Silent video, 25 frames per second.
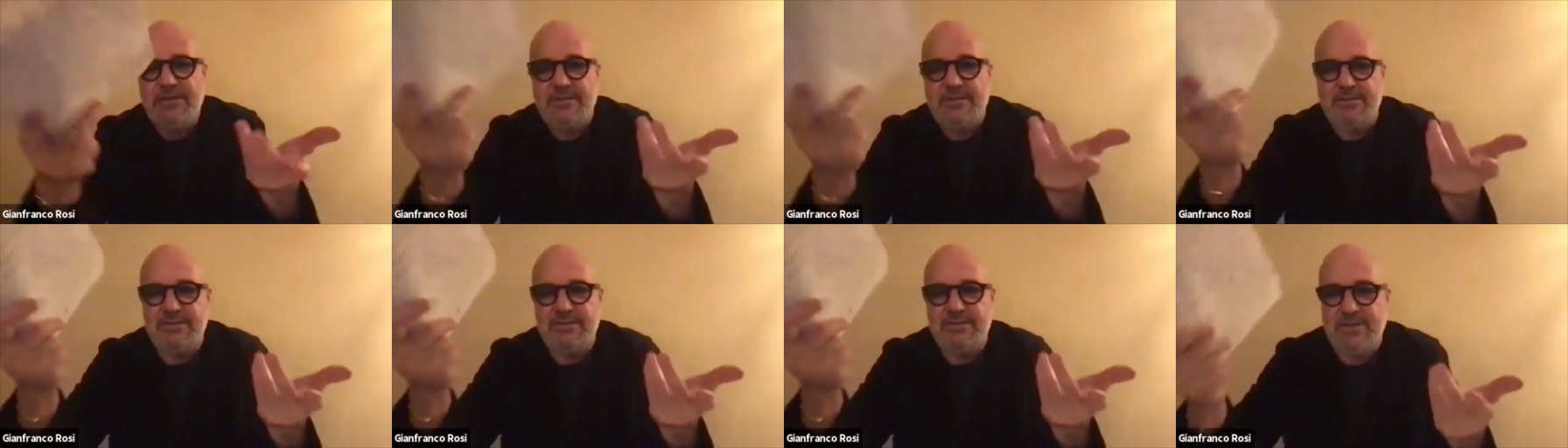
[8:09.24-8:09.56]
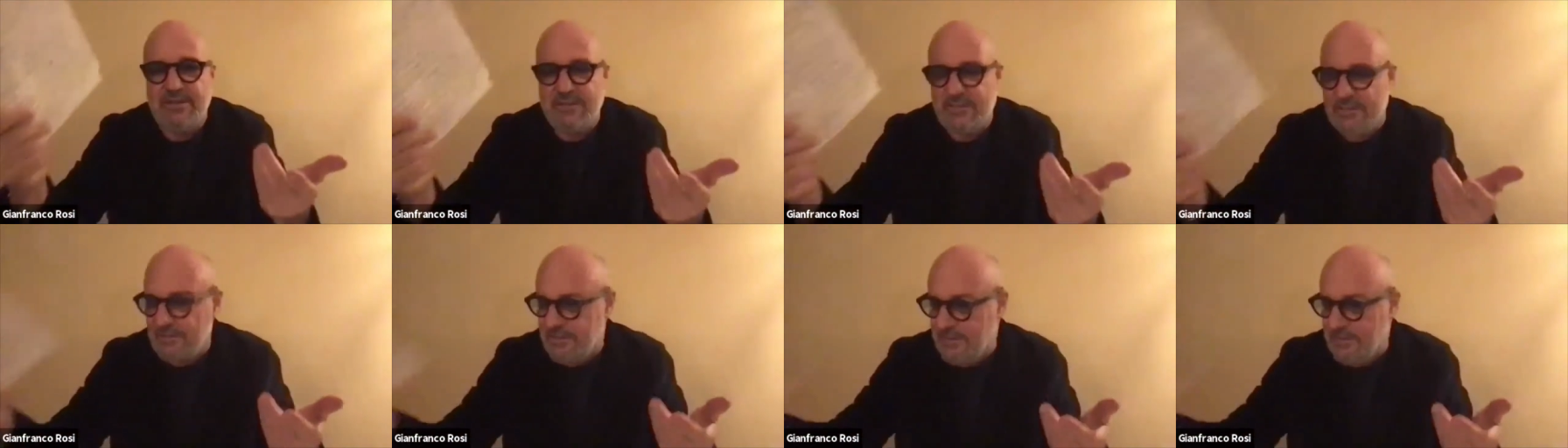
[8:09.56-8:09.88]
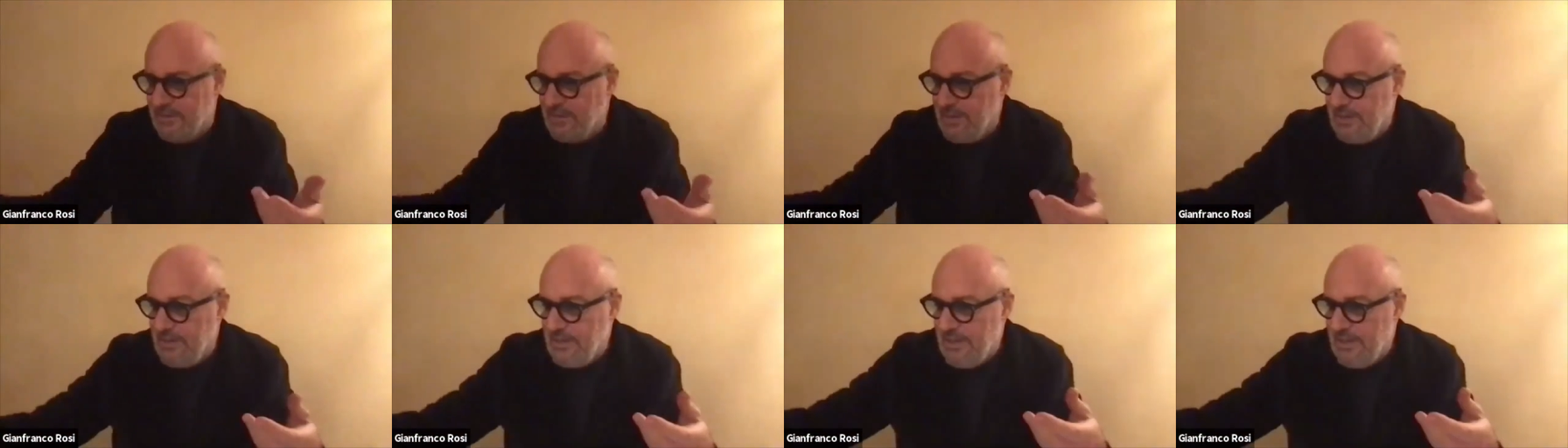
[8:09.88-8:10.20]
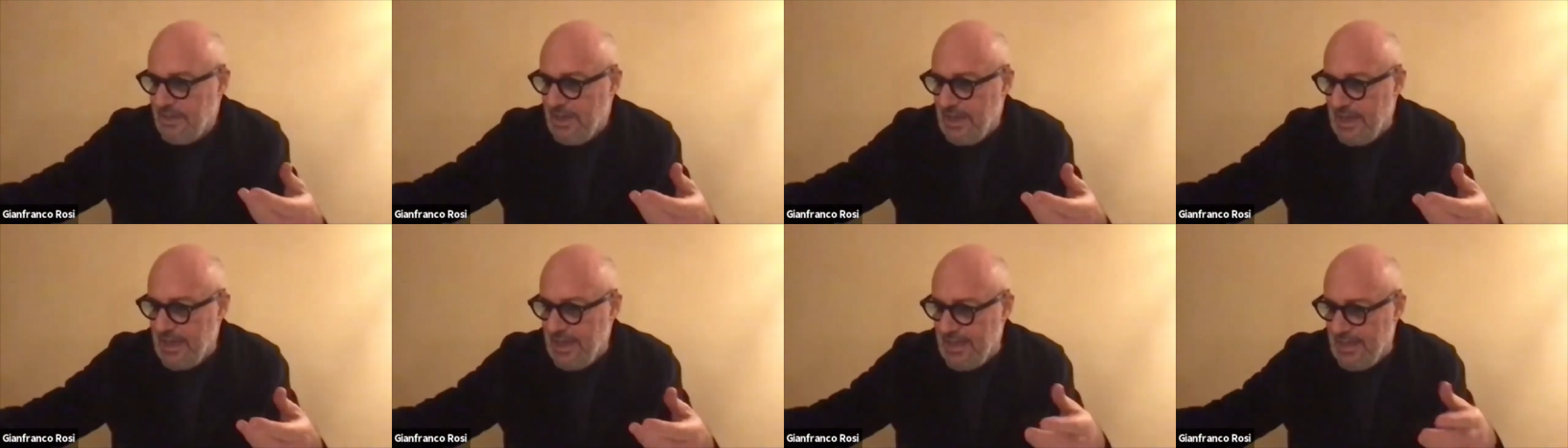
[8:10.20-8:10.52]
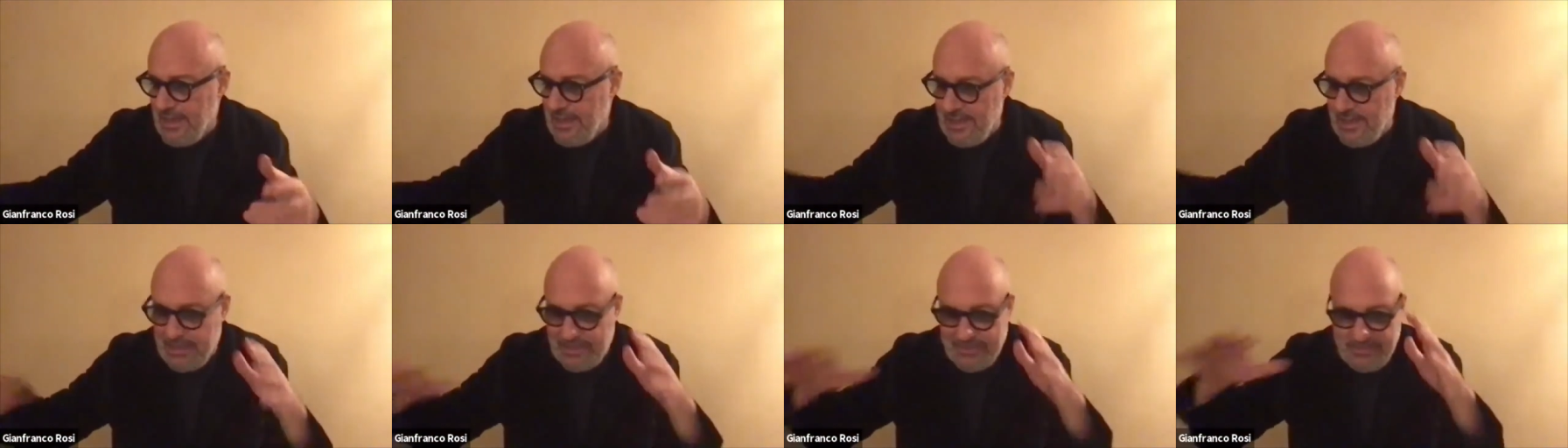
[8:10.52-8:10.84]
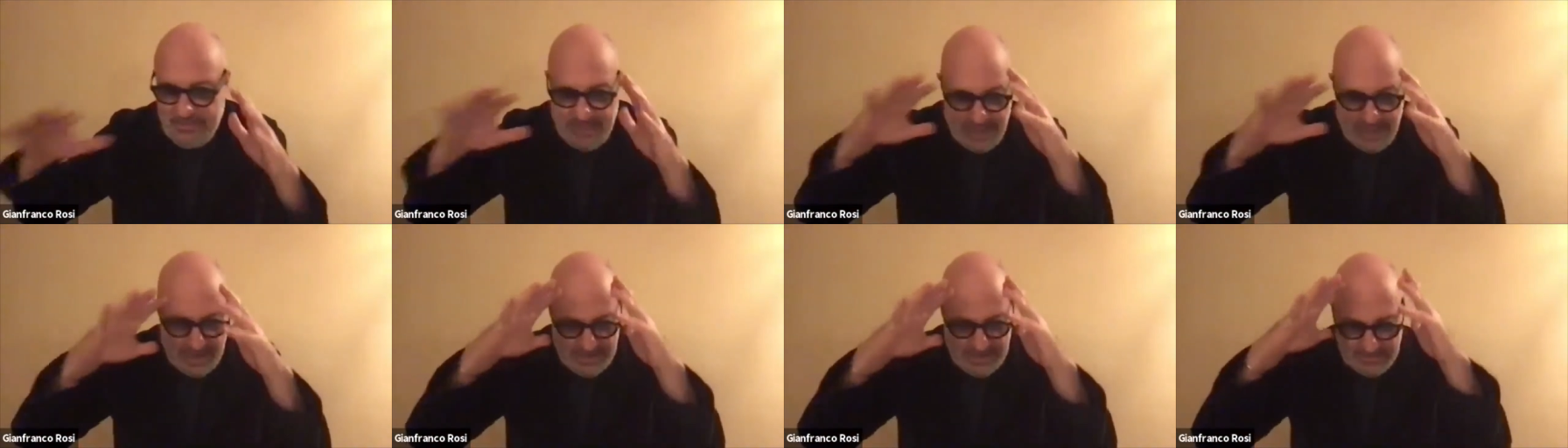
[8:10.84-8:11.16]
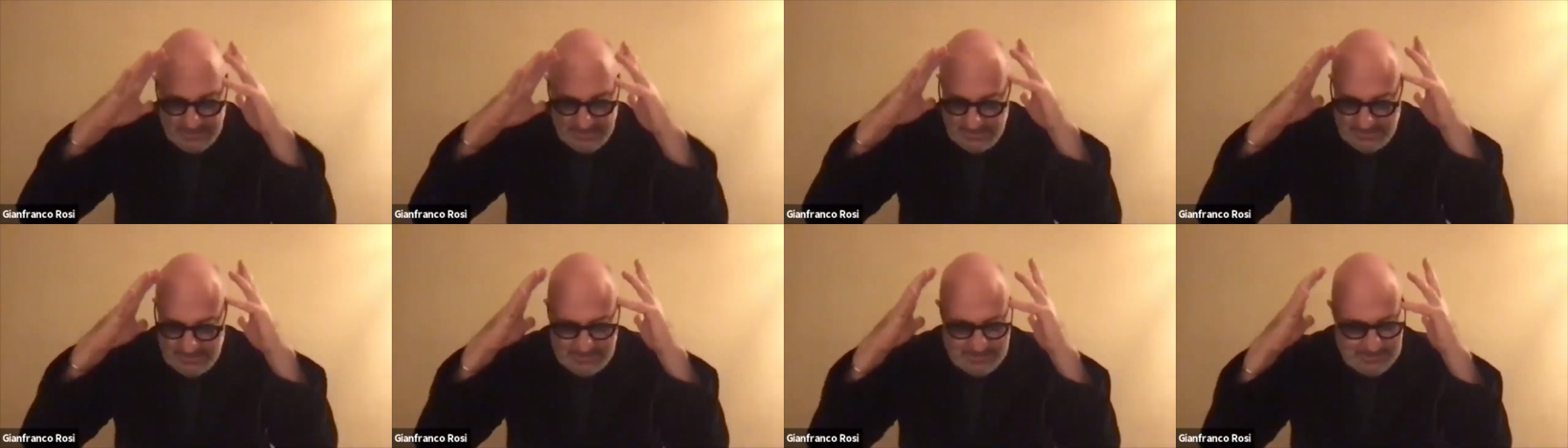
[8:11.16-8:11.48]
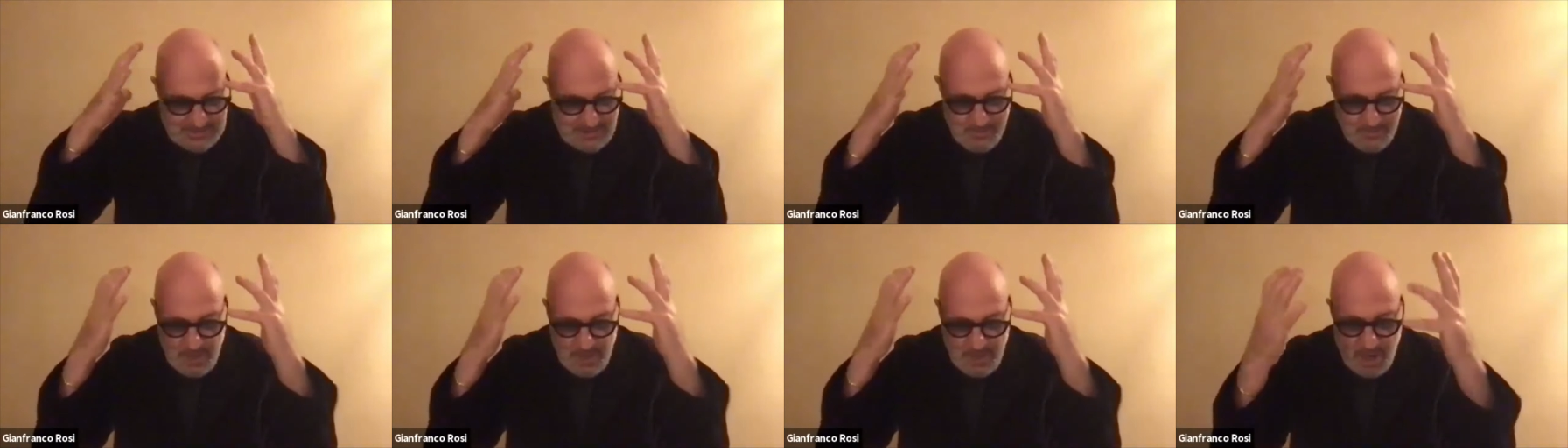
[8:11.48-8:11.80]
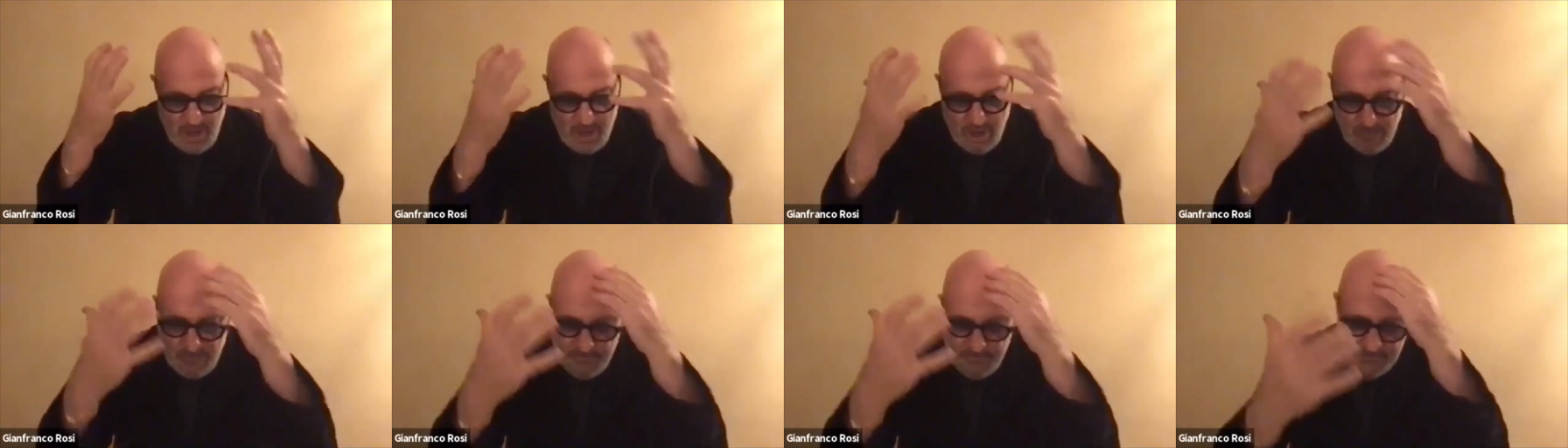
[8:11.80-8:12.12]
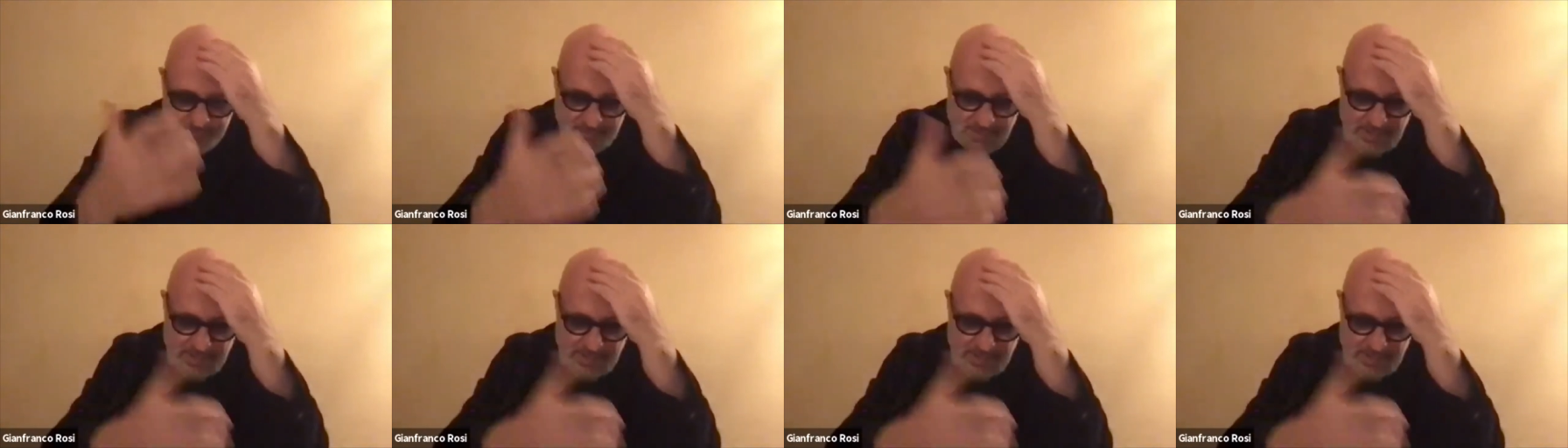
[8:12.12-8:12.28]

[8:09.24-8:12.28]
It's just, and then somehow